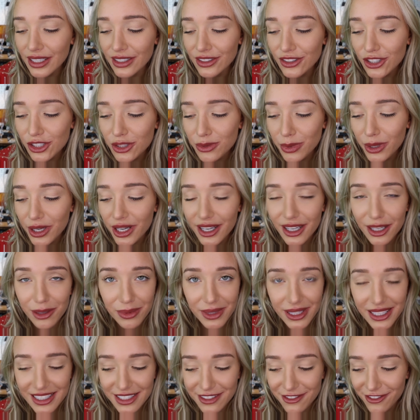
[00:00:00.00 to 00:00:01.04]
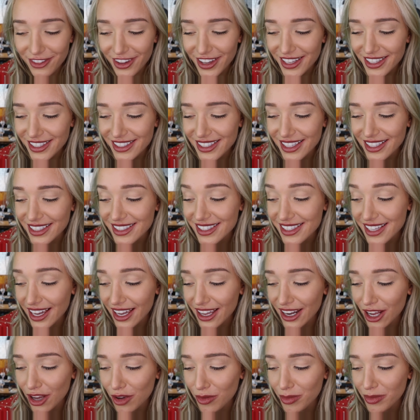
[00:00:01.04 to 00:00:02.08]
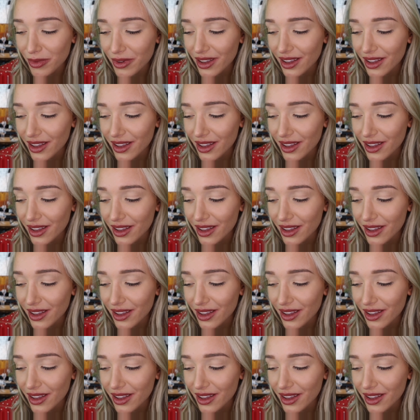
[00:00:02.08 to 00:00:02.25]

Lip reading: Just put on a pleasant face and suck it up.